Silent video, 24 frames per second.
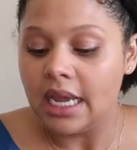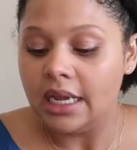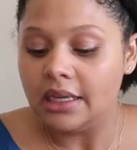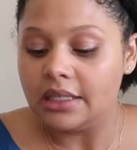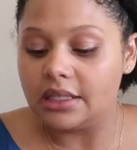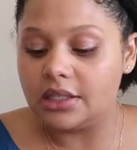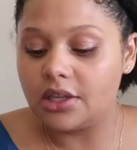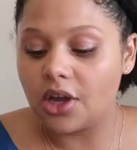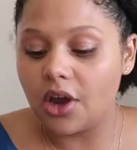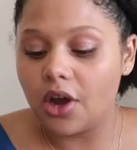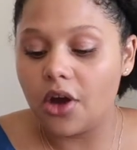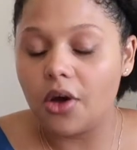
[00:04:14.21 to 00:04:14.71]

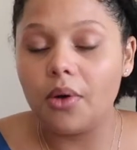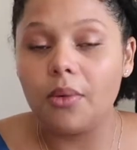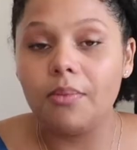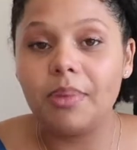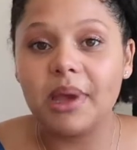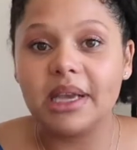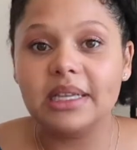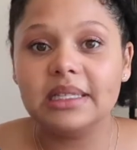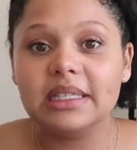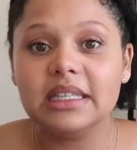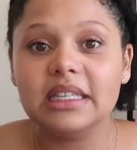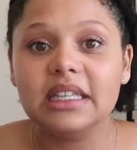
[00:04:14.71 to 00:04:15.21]
So
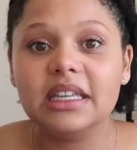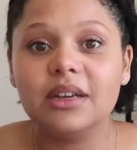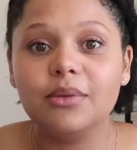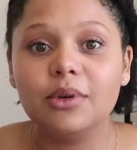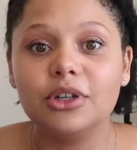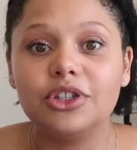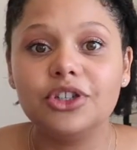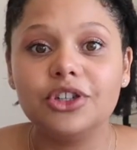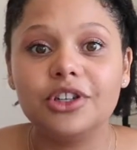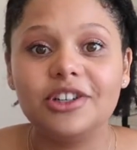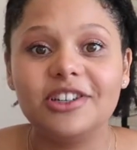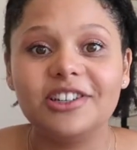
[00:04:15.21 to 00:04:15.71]
basically
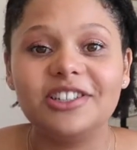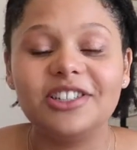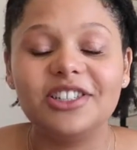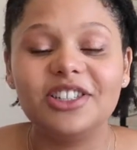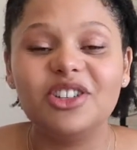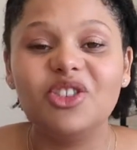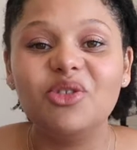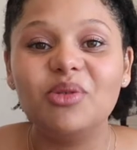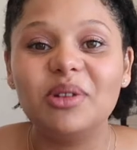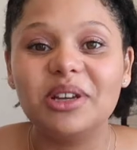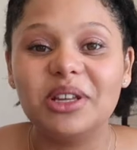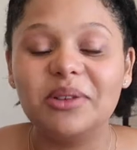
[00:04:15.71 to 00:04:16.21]
what you're gonna
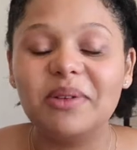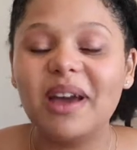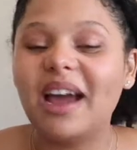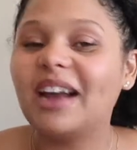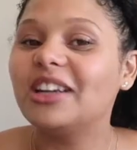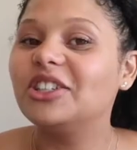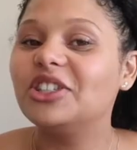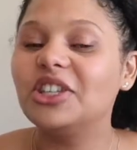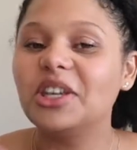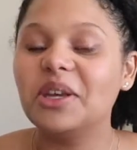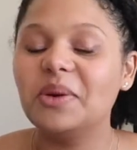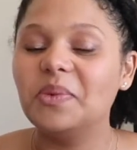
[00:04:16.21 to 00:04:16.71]
do when you
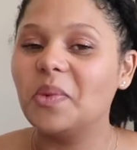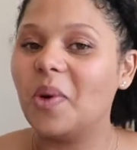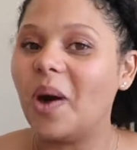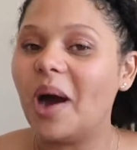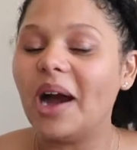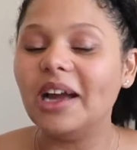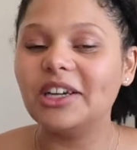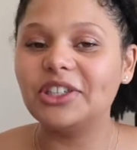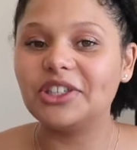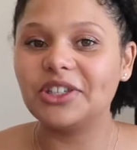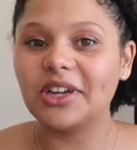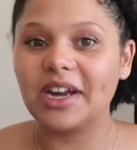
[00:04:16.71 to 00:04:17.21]
actually
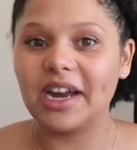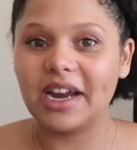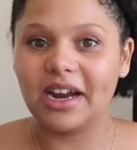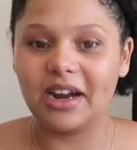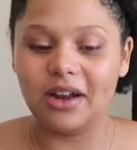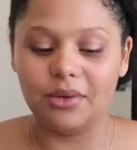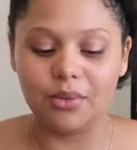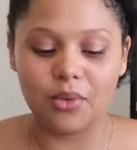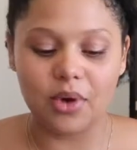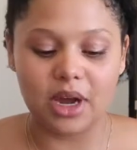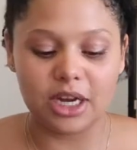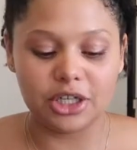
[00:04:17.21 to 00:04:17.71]
wash your hair
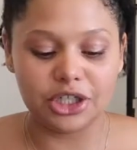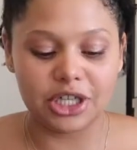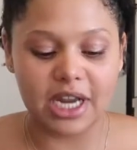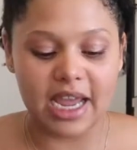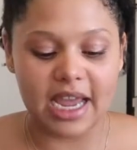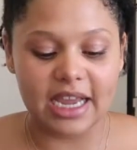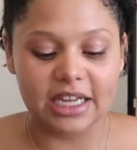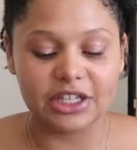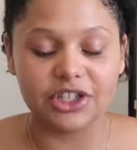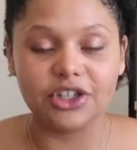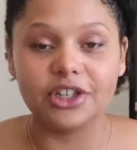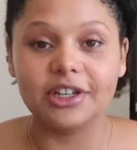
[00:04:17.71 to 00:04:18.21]
on wash
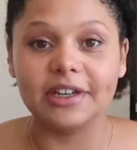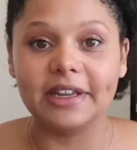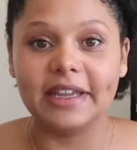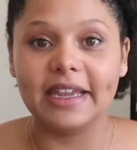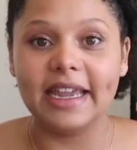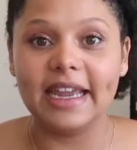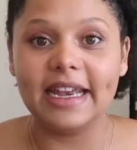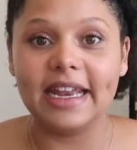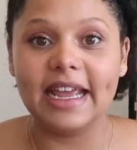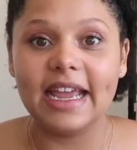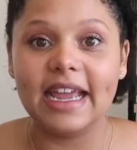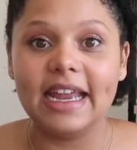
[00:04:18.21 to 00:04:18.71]
day is you're gonna
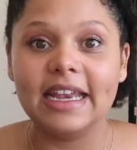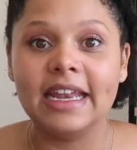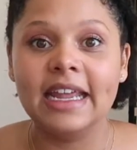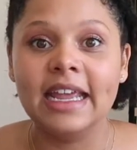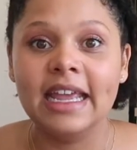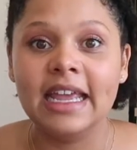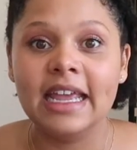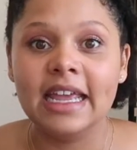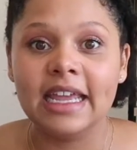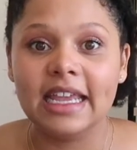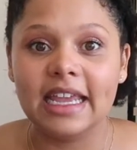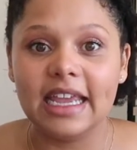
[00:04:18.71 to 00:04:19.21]
get
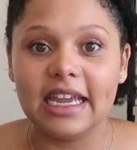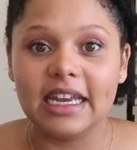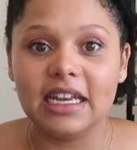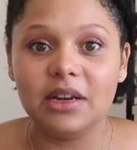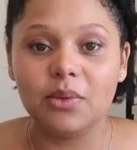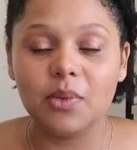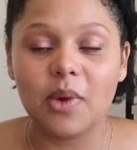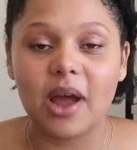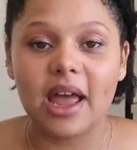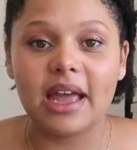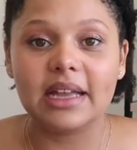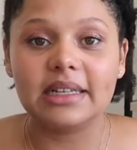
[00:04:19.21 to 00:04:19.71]
in, get
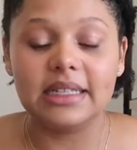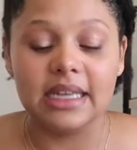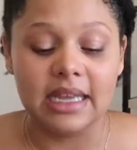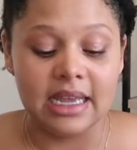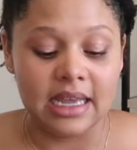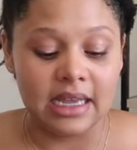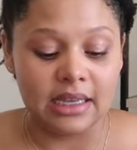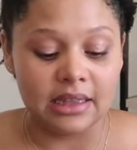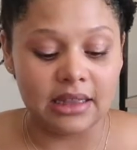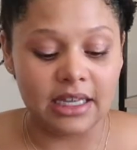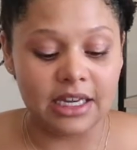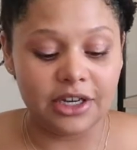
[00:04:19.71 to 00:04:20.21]
it wet,
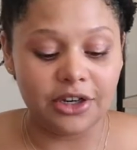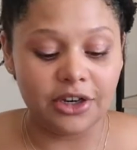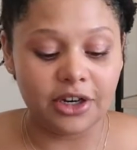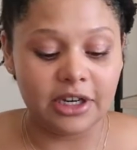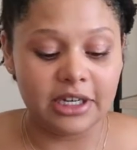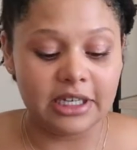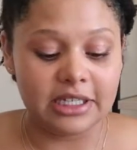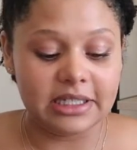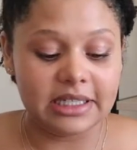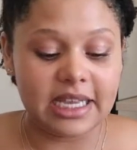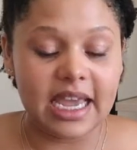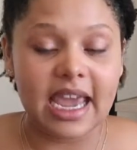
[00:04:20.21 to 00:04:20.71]
then you're
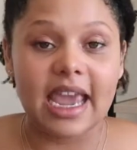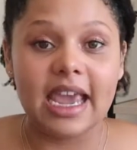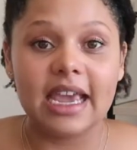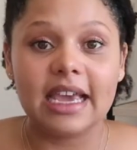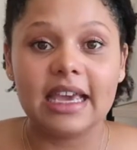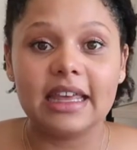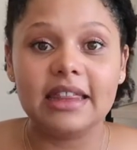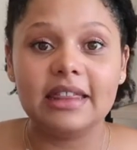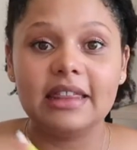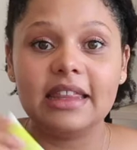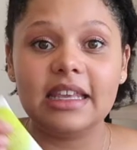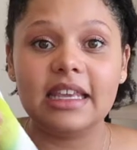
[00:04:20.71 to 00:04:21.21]
gonna
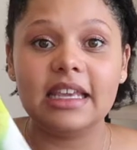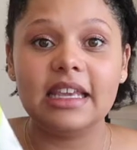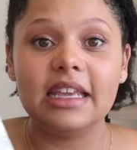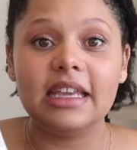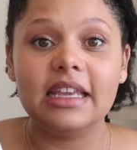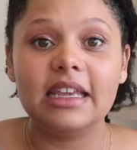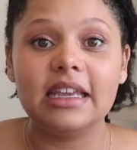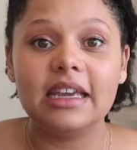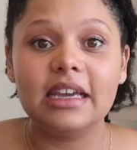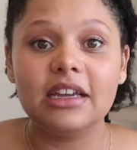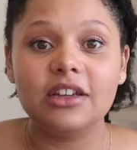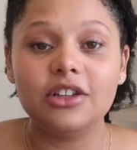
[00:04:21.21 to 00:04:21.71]
take
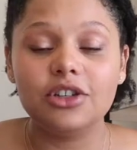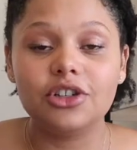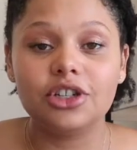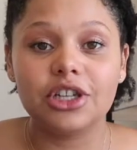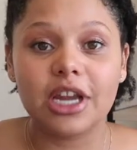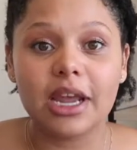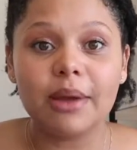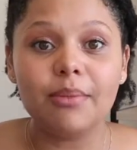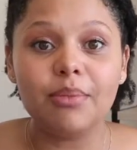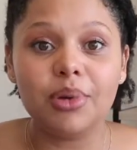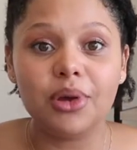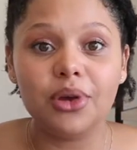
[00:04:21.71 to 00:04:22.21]
the
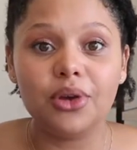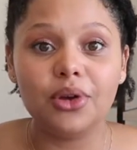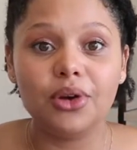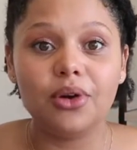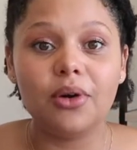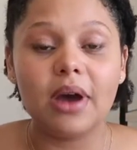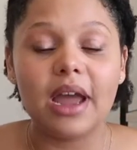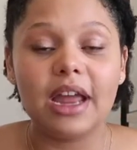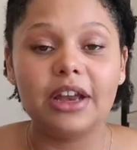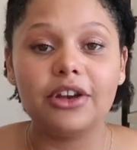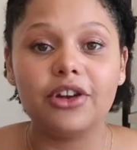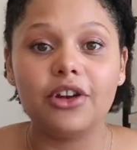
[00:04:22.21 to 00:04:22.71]
shampoo
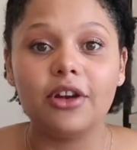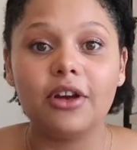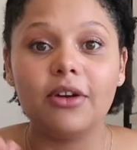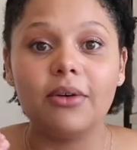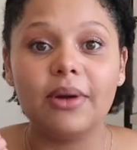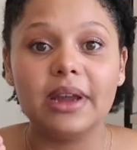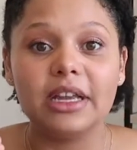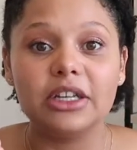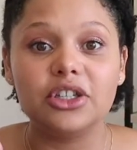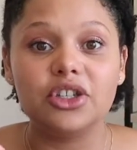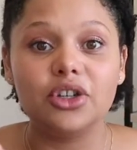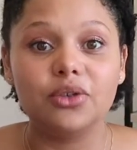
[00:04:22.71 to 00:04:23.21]
and you're
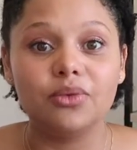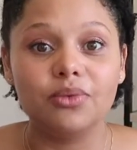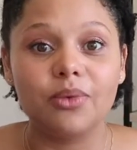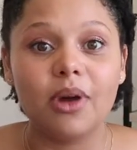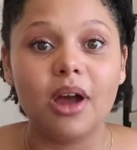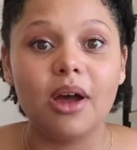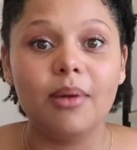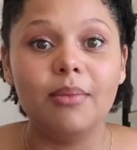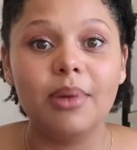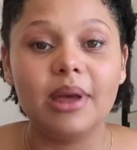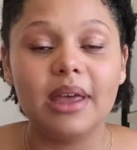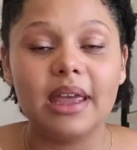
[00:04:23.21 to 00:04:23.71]
going to
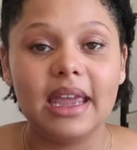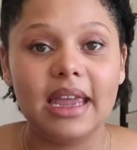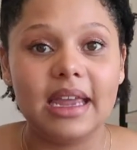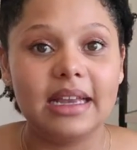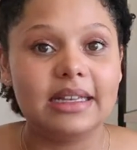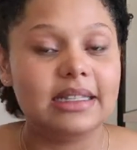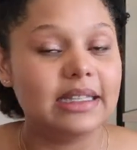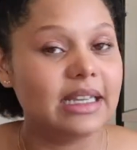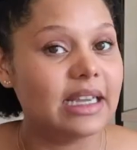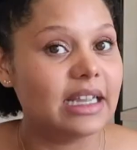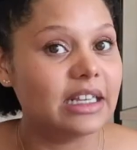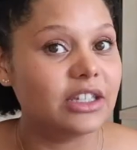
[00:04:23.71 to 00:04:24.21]
rub
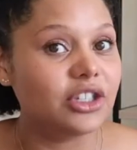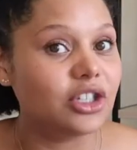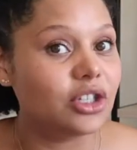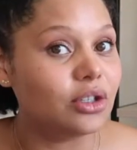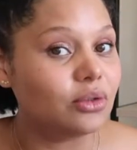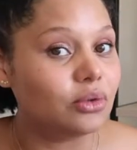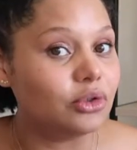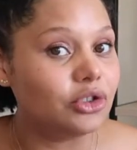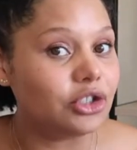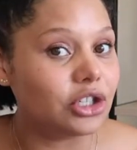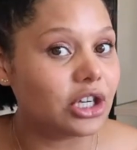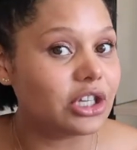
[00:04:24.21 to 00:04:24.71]
it
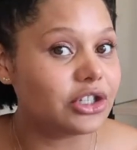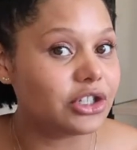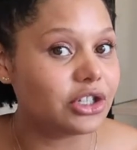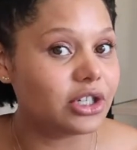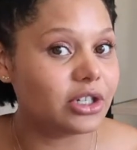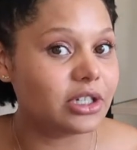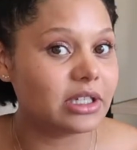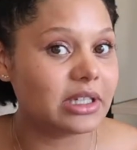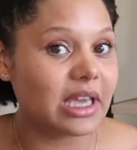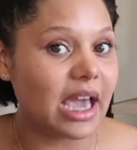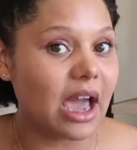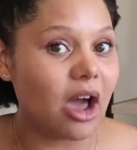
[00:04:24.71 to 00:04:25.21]
into just
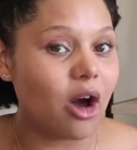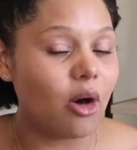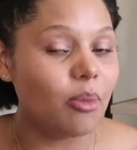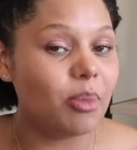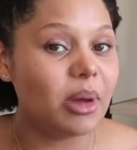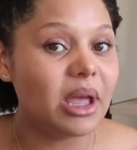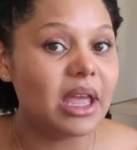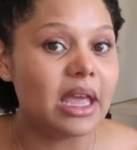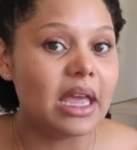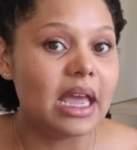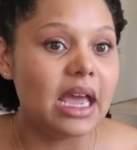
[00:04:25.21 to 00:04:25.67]
your scalp.